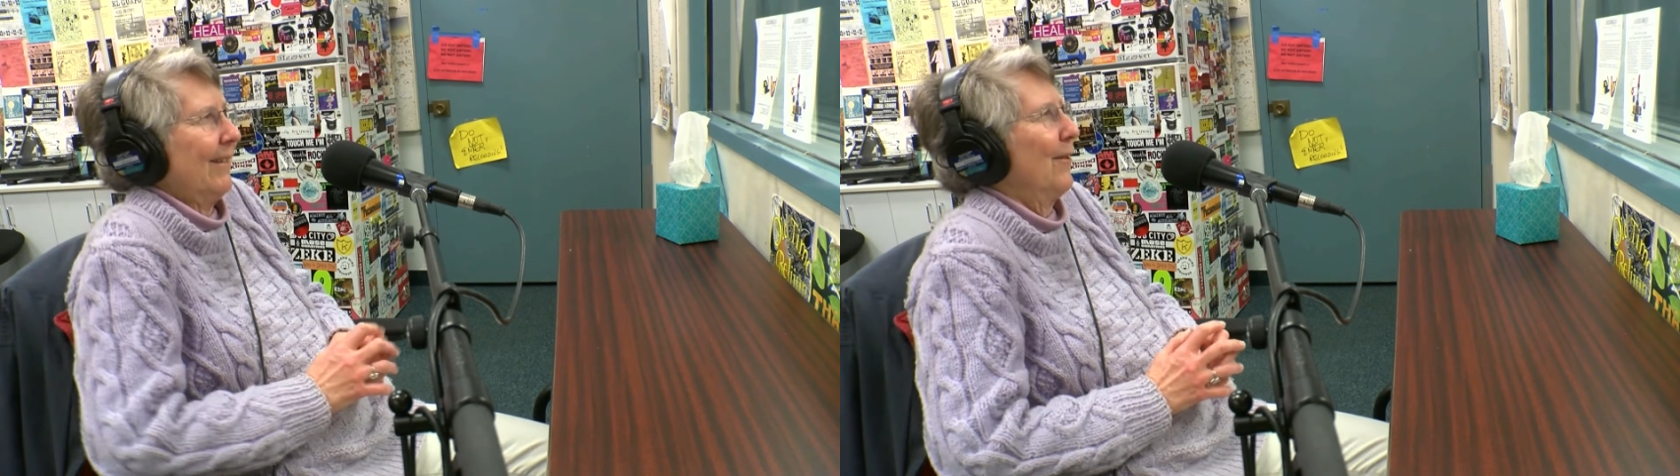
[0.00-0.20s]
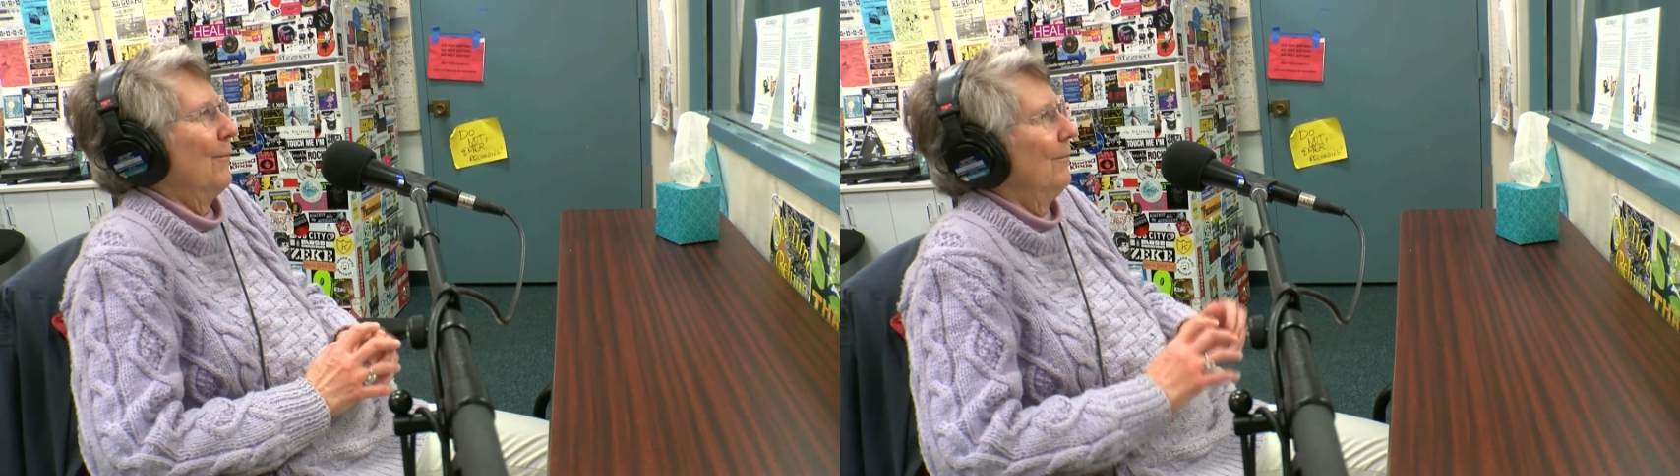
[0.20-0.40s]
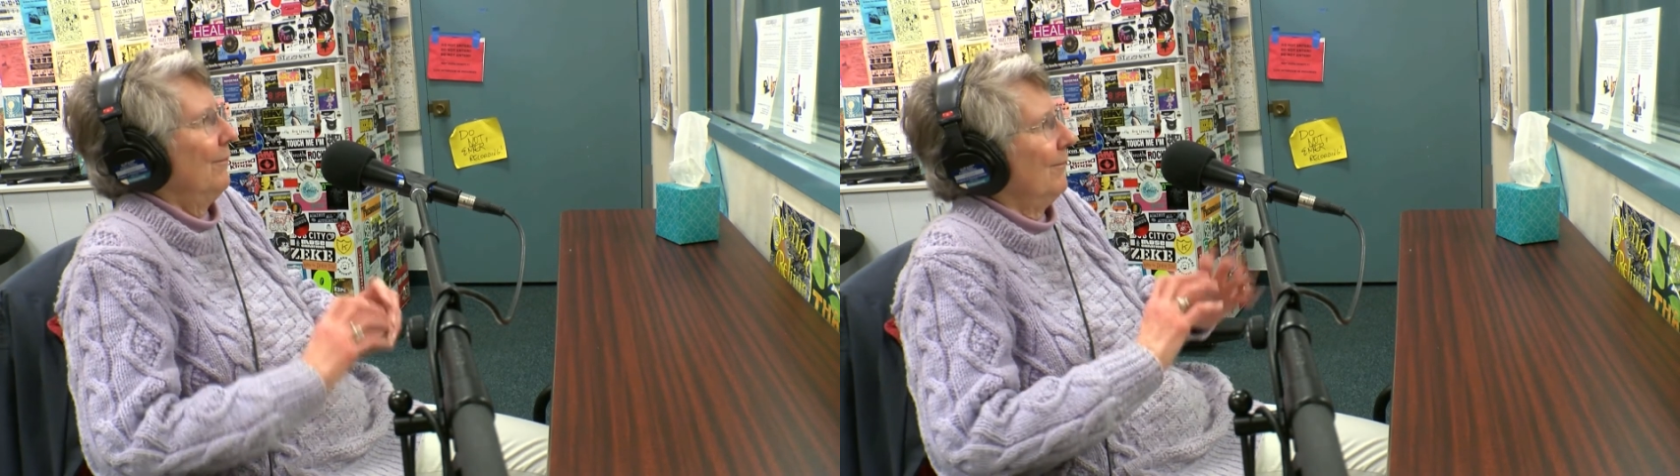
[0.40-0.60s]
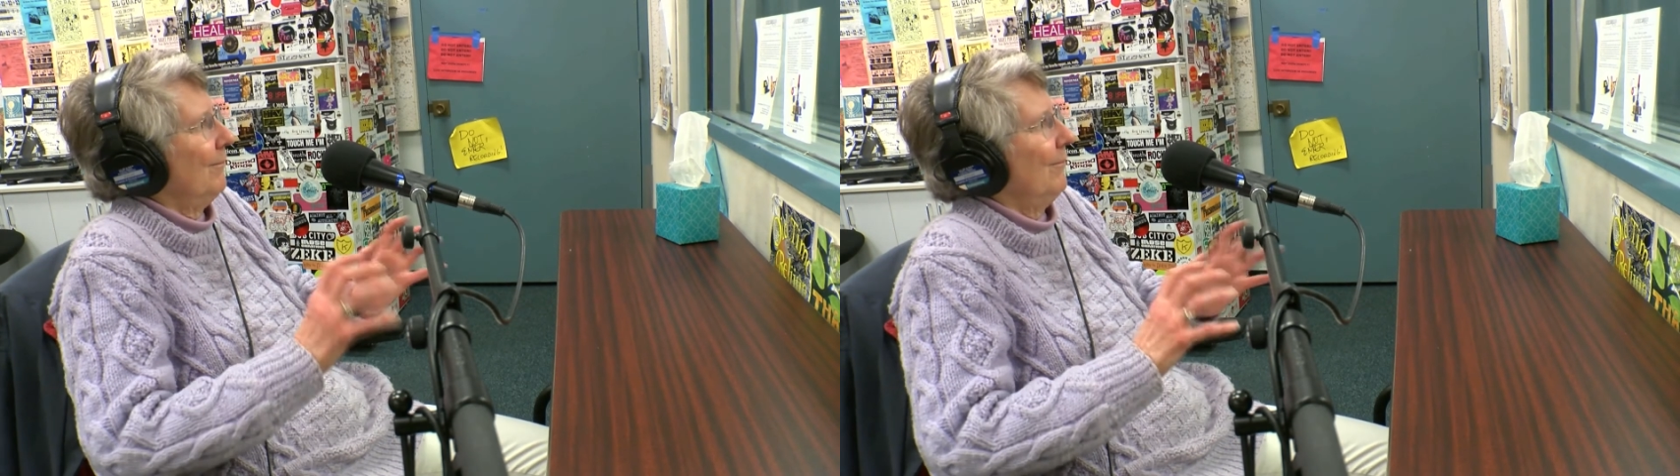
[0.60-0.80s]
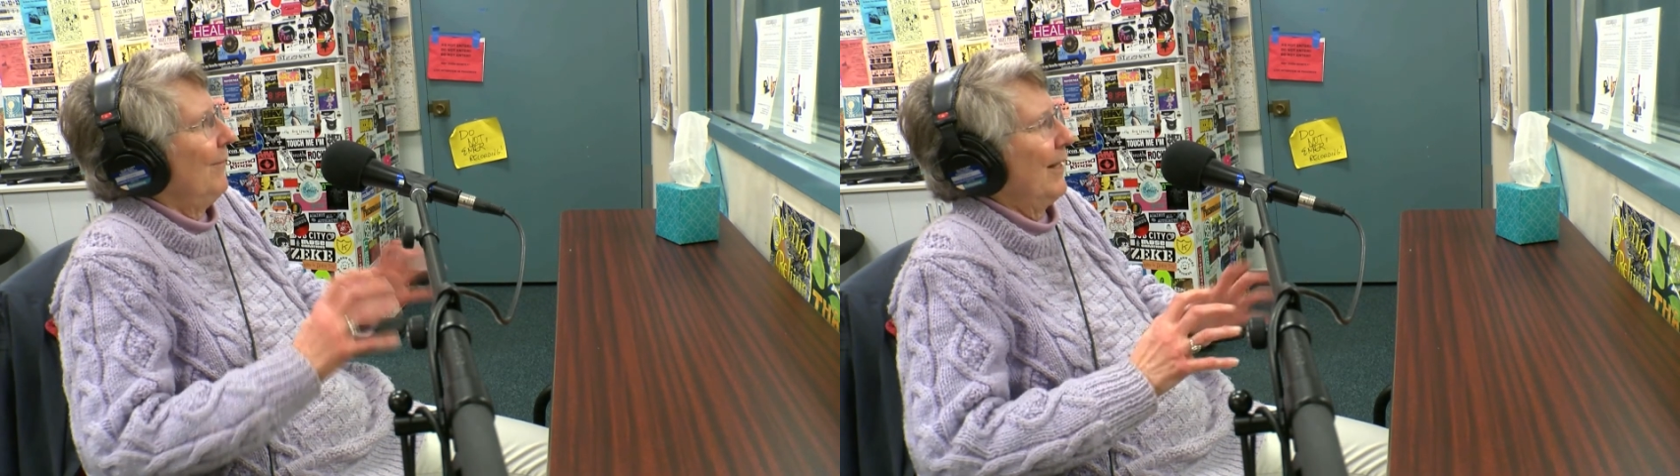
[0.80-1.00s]
I don't
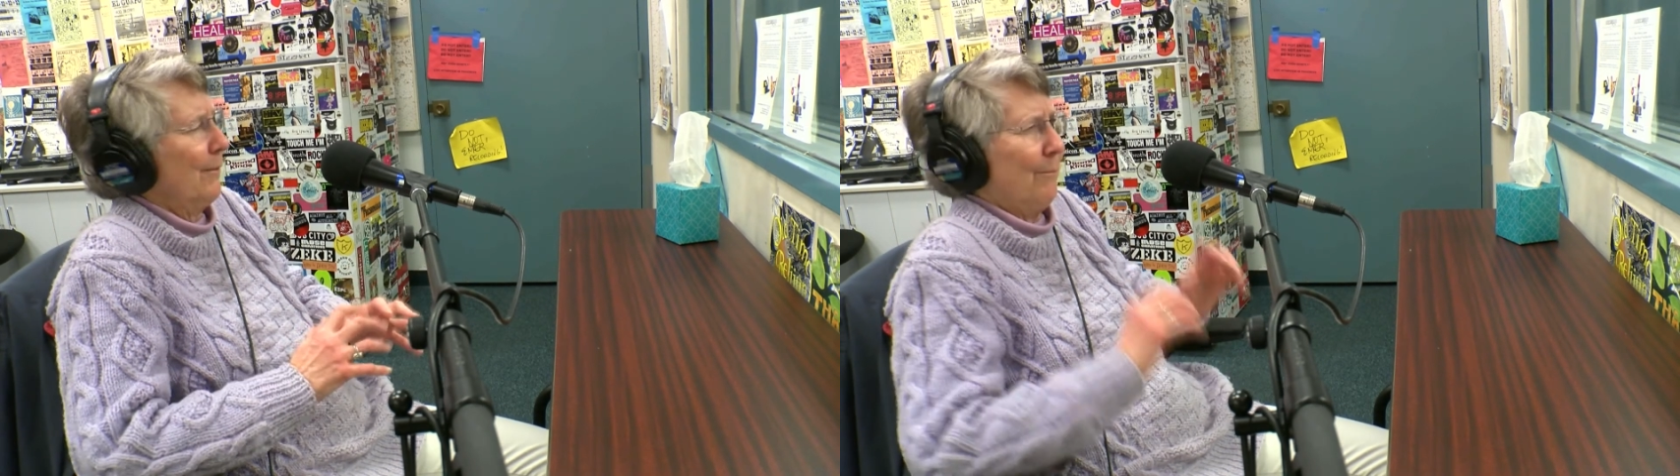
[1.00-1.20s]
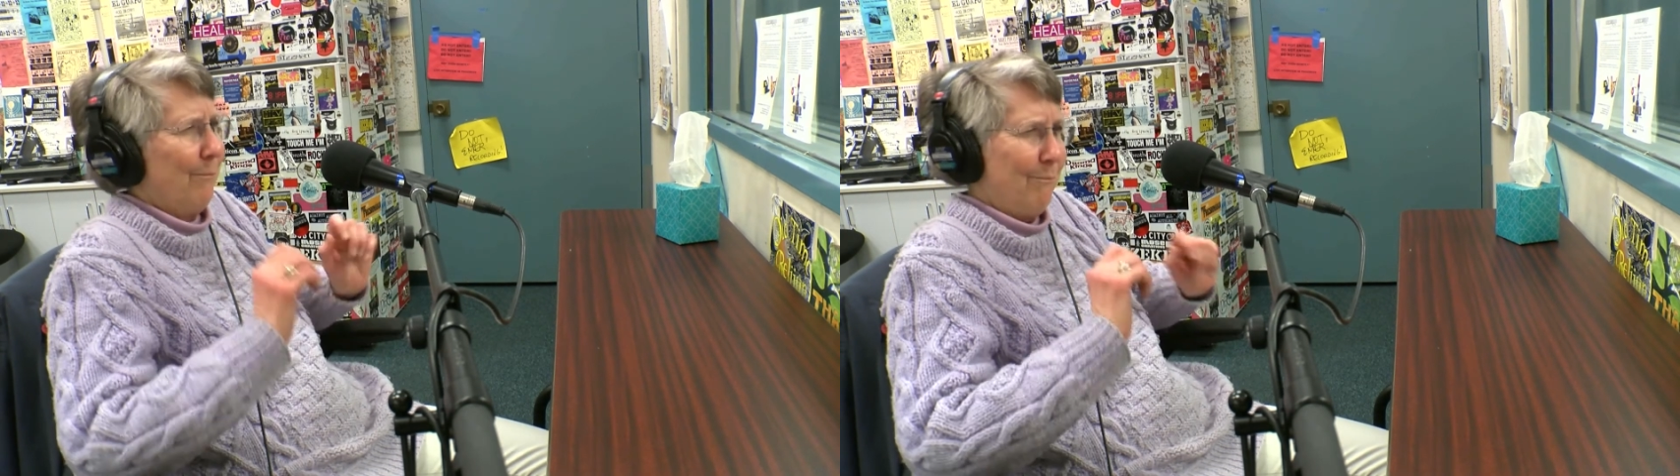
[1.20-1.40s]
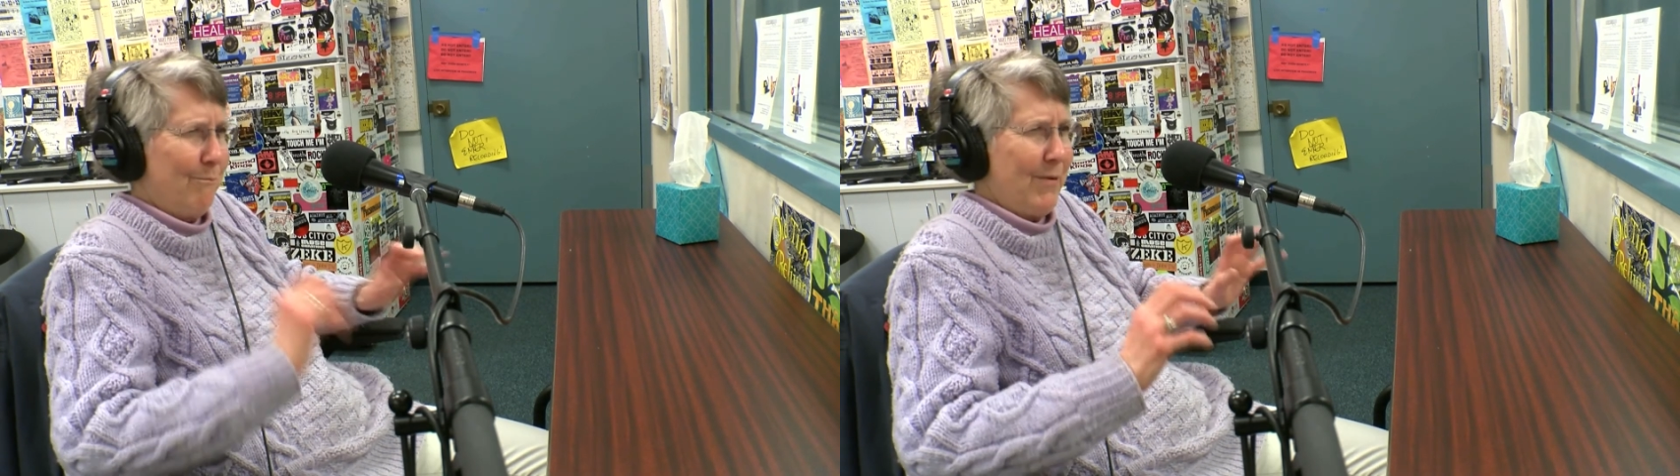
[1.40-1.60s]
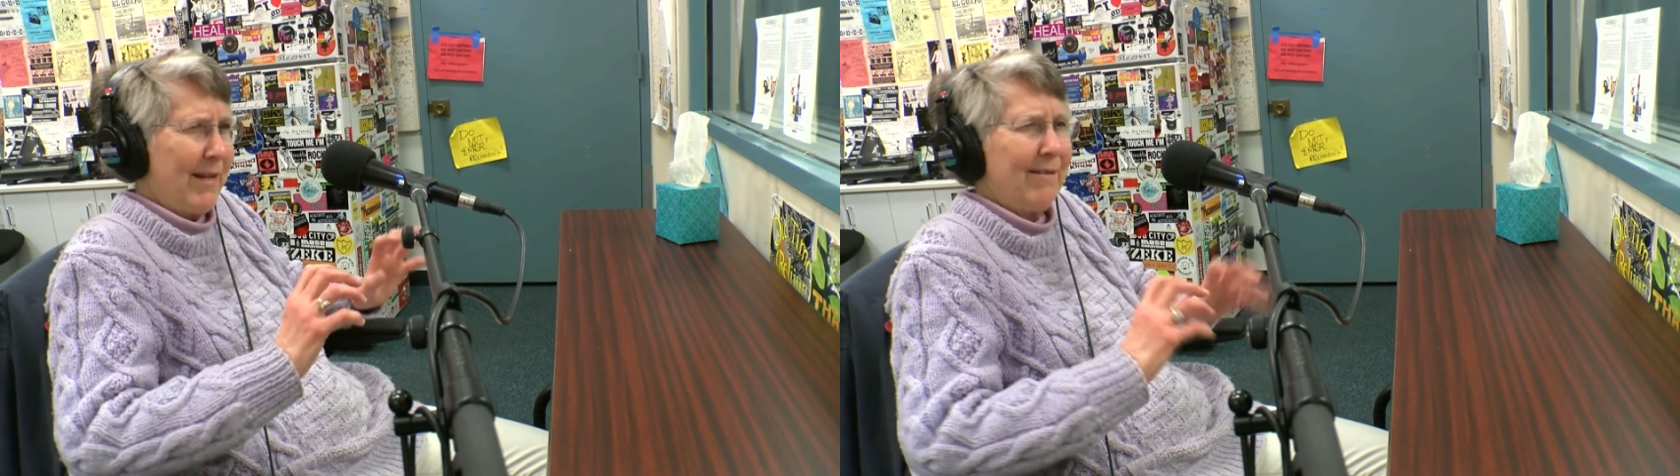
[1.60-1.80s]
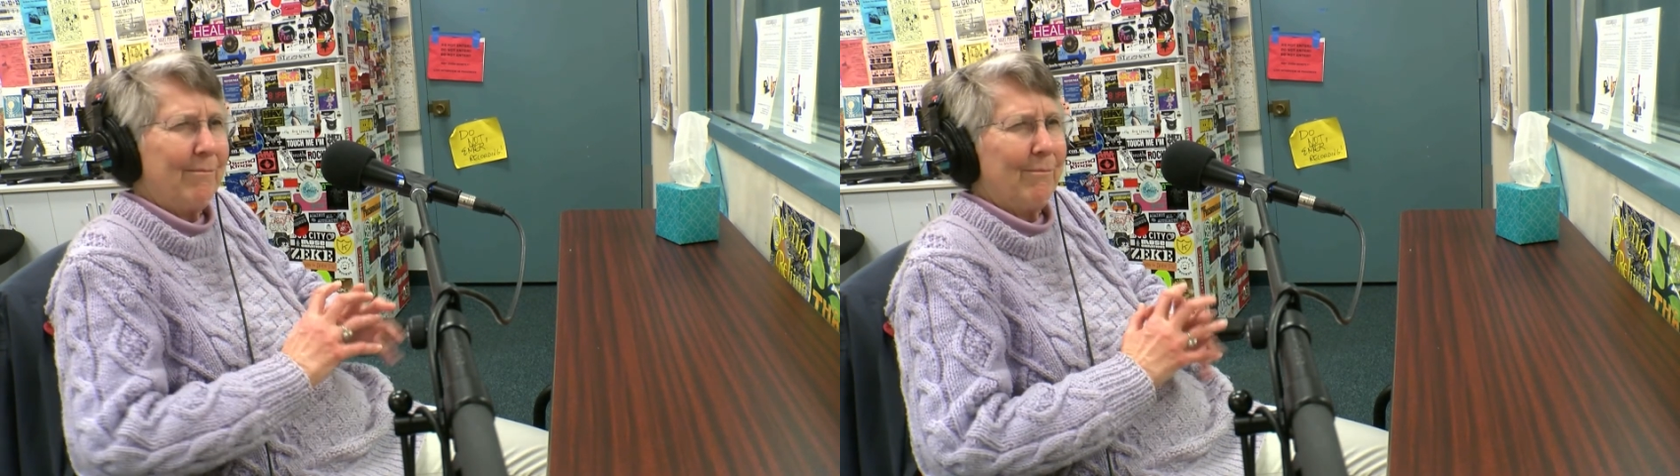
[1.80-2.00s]
make a
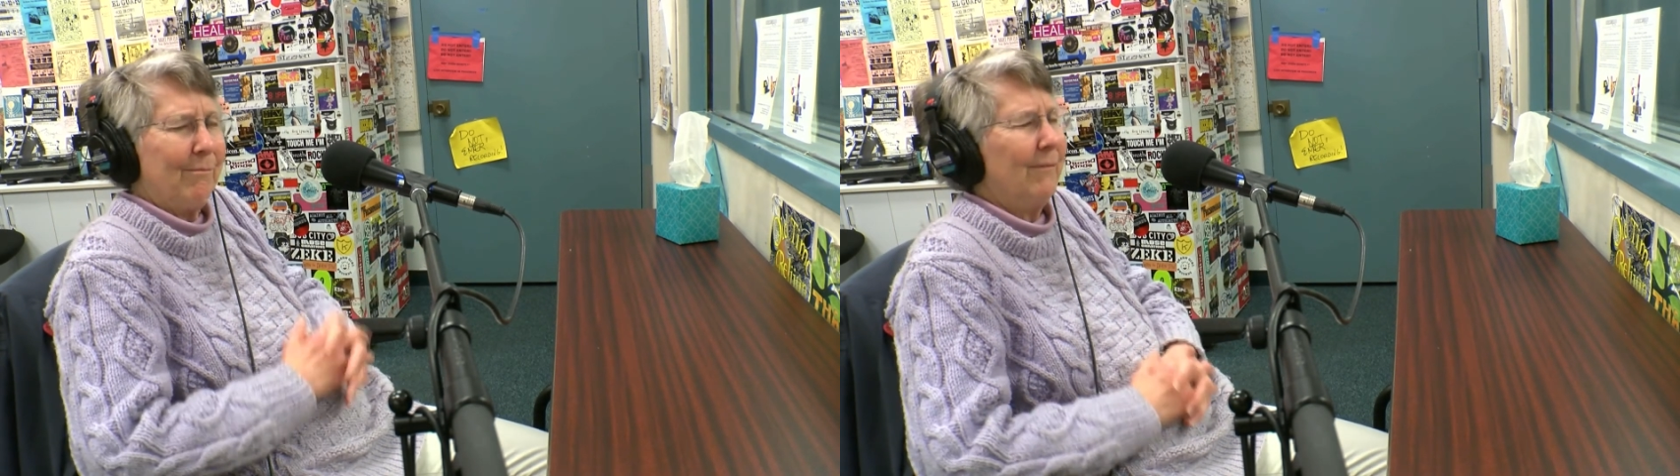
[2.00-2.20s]
big,